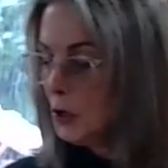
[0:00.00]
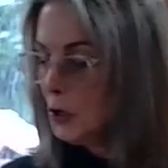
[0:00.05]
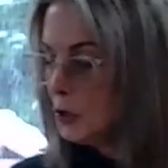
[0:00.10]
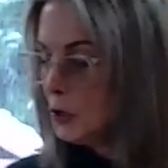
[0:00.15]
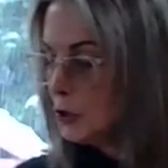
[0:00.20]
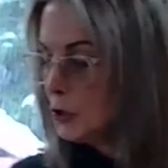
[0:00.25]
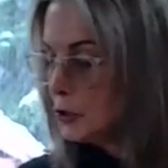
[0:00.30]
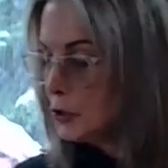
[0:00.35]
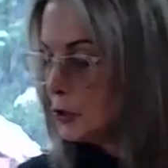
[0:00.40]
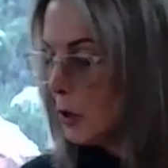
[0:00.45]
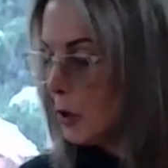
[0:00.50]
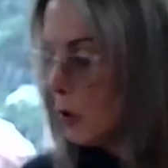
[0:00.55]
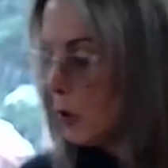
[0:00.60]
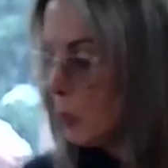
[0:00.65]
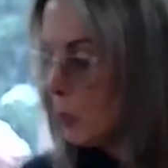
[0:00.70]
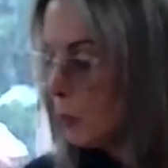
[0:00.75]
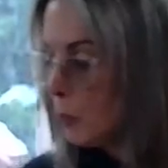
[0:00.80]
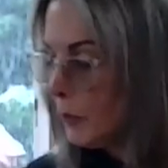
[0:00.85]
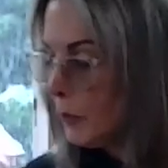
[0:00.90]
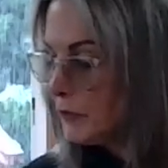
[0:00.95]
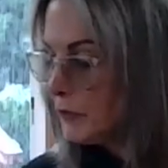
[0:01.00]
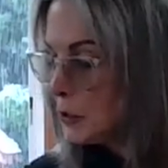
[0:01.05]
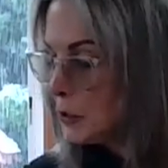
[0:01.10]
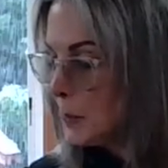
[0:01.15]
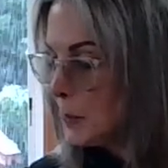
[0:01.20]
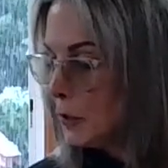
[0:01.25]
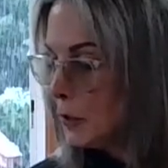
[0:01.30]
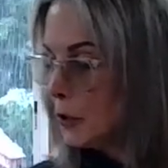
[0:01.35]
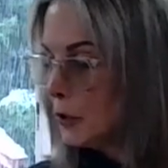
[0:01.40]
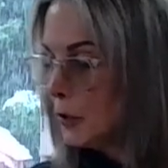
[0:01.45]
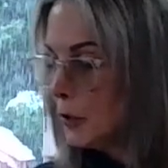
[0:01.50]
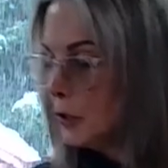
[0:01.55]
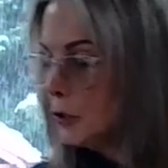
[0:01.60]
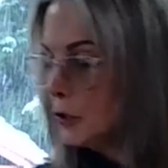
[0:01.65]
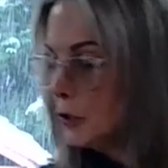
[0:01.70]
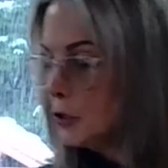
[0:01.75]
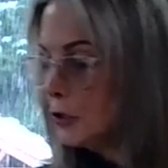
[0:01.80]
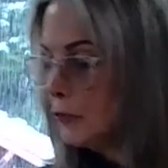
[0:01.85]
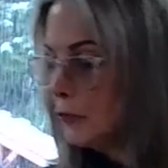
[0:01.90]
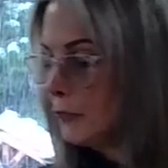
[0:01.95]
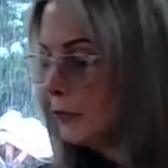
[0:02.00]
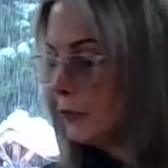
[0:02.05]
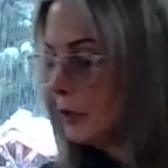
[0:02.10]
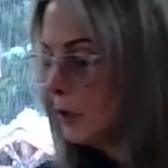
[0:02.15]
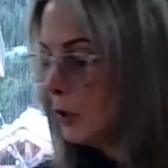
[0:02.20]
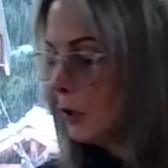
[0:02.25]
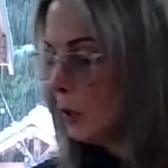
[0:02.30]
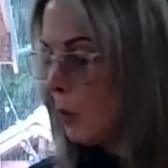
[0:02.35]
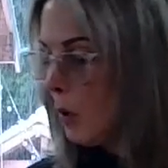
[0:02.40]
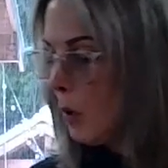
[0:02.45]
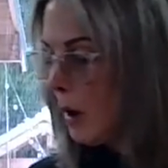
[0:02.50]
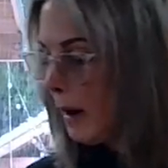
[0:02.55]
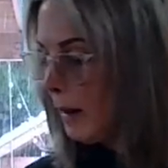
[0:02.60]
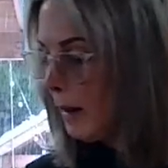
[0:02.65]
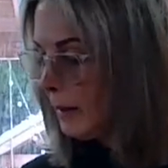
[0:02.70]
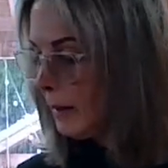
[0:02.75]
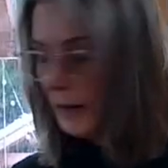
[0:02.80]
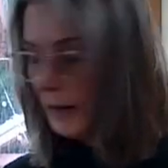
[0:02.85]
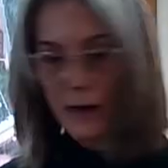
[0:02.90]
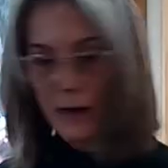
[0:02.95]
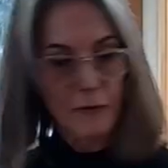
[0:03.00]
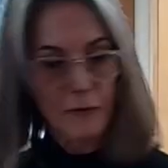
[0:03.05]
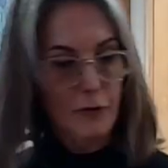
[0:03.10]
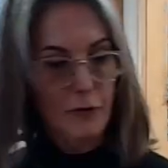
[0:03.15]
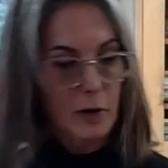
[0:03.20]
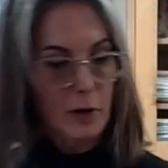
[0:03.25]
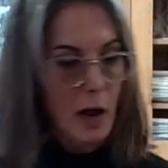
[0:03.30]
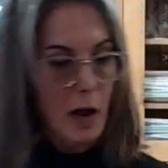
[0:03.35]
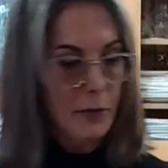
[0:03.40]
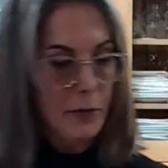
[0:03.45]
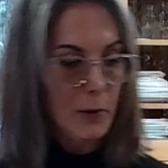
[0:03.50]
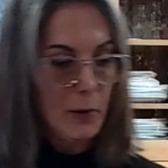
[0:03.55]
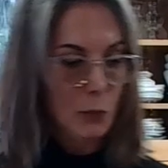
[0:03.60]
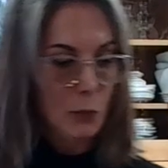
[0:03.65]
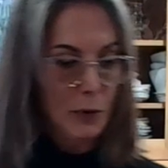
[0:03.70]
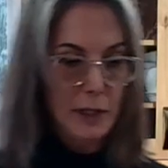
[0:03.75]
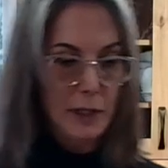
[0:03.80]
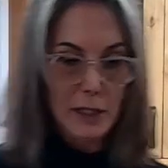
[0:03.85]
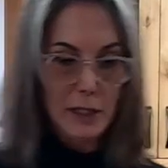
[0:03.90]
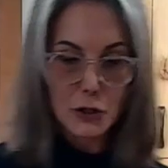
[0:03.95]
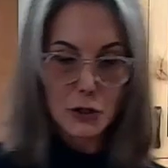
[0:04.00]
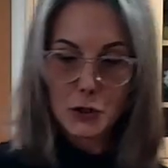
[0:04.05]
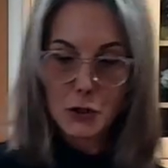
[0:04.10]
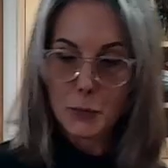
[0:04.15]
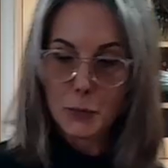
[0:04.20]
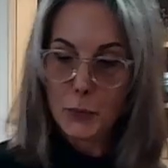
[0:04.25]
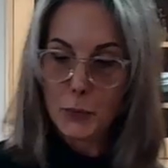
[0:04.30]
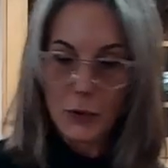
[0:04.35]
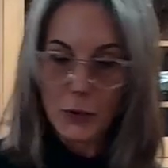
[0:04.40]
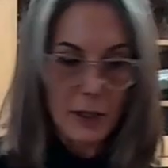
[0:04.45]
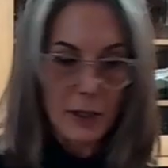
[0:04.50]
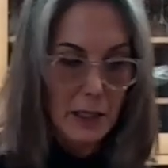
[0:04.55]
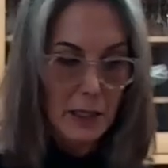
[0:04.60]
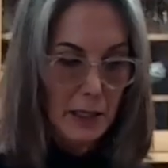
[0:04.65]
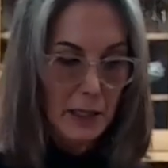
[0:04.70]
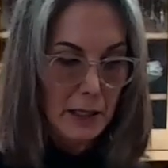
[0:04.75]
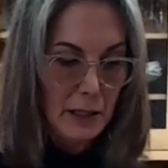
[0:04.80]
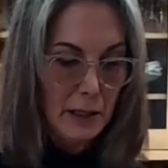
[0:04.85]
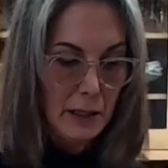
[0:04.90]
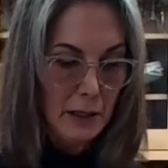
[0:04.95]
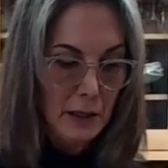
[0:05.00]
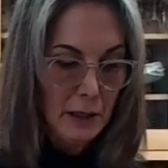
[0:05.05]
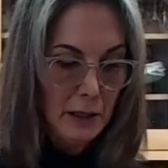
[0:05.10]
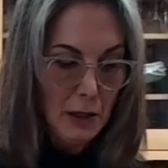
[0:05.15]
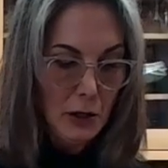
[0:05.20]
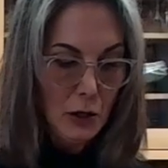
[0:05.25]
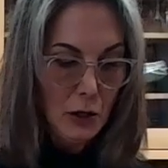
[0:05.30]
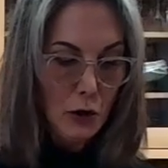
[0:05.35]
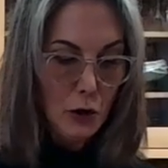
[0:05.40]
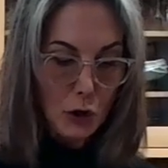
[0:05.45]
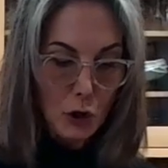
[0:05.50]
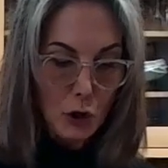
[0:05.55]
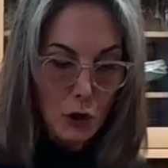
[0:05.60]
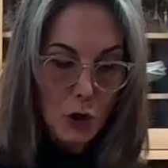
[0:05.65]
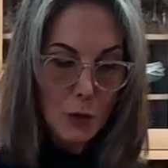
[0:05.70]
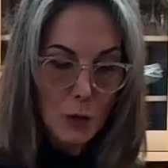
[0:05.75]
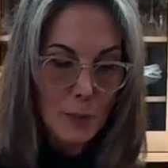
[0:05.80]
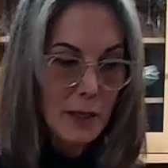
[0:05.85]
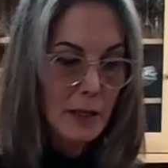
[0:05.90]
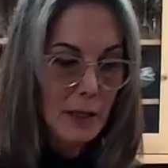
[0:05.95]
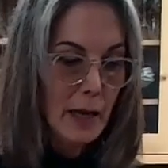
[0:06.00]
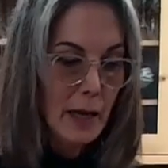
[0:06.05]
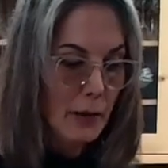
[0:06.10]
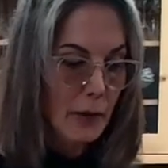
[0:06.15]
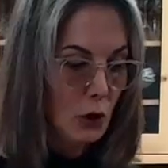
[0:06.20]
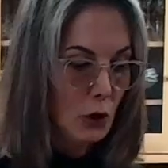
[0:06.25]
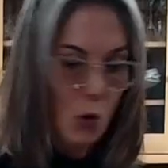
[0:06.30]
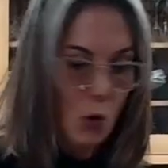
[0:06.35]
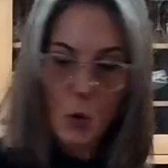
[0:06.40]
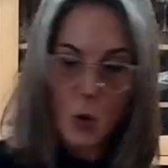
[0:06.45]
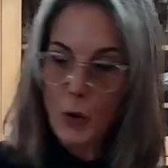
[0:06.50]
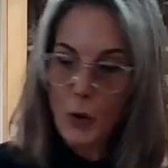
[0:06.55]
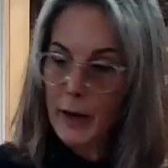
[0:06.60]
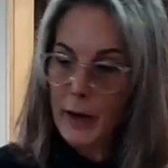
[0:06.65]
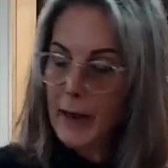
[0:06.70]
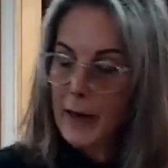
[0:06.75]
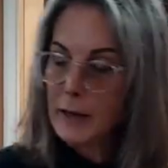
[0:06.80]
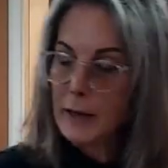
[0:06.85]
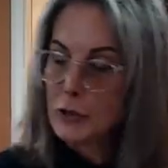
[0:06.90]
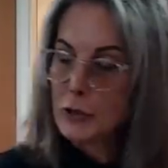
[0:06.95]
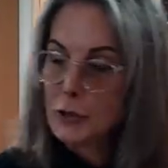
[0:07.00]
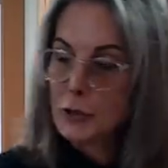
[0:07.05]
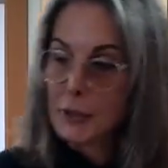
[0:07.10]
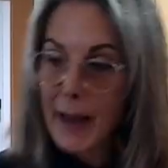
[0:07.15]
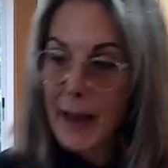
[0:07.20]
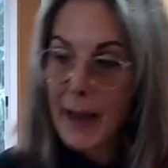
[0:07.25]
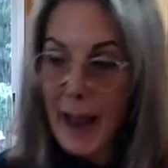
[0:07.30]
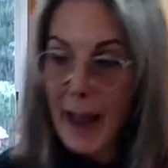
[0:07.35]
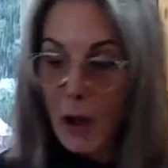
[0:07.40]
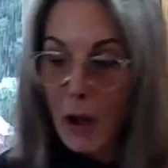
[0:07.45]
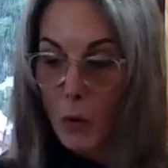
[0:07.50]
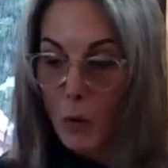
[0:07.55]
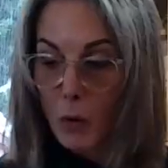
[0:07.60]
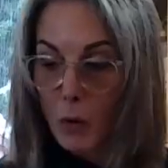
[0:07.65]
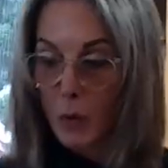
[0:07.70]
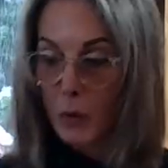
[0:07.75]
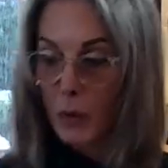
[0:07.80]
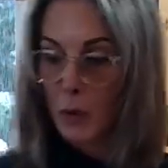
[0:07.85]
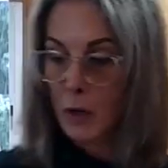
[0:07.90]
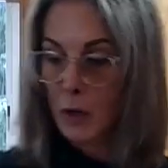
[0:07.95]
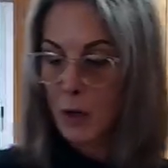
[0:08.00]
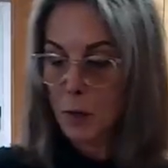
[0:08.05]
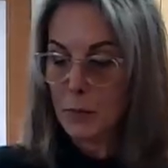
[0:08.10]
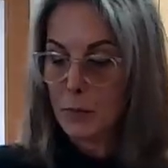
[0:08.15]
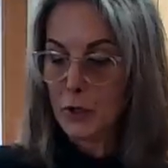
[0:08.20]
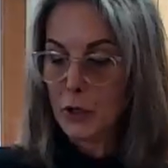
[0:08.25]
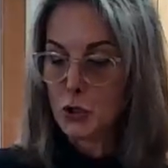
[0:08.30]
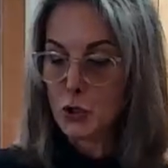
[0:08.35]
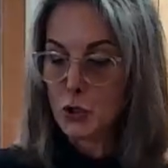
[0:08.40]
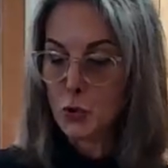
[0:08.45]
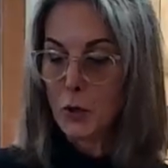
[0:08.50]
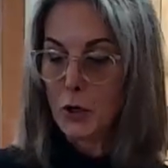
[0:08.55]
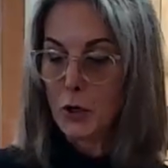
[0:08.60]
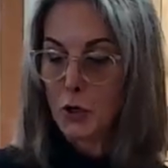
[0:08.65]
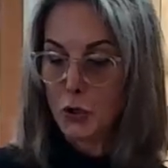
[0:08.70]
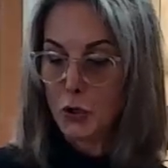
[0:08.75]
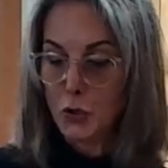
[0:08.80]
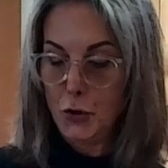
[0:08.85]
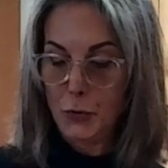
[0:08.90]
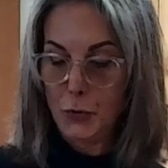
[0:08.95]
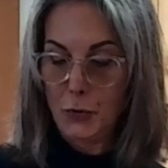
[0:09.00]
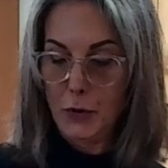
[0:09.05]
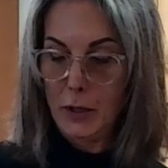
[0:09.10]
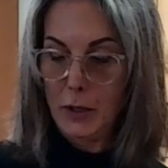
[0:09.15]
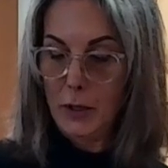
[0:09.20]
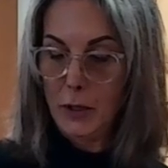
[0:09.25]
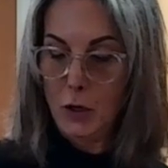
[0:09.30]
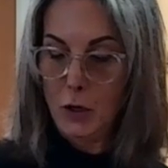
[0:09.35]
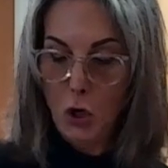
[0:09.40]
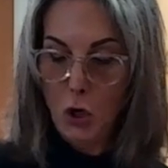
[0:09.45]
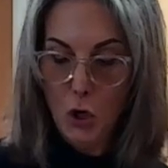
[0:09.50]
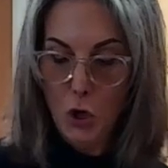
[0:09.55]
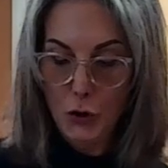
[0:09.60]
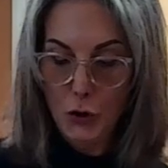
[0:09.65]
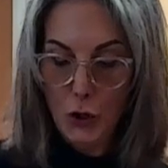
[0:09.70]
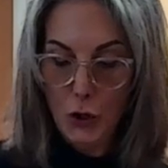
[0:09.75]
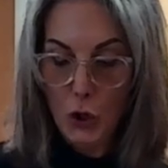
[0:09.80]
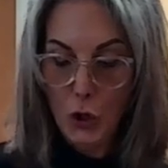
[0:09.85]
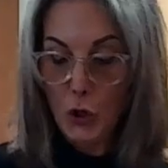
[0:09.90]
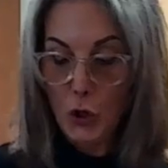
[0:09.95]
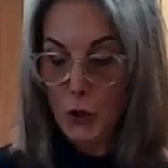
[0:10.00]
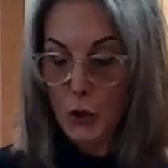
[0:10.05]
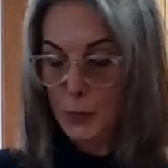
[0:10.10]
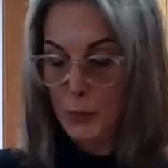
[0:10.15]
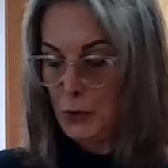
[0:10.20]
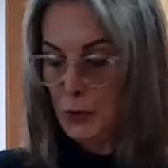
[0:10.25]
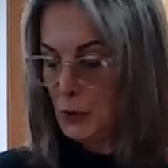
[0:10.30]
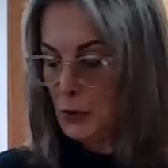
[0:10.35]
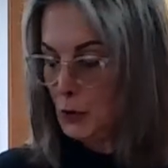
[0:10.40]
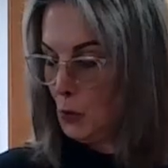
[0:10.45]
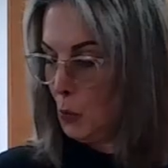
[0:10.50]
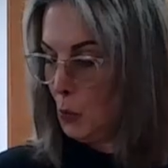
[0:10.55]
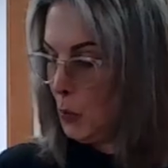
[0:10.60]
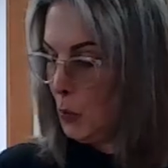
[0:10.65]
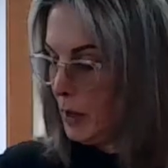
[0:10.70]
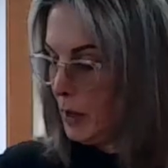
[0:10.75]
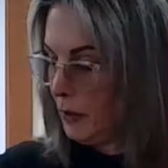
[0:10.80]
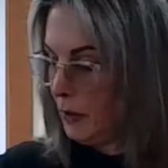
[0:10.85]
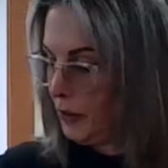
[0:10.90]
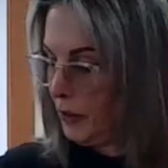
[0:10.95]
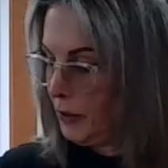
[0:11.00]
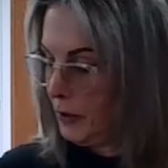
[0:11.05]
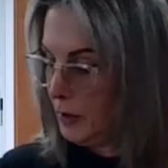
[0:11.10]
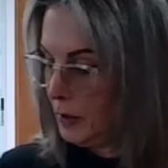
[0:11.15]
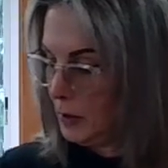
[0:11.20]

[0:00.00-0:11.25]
So we've just been cooking the soup for a little while, and I forgot that we need to put in the cumin and the coriander now, because you want to cook the herbs with,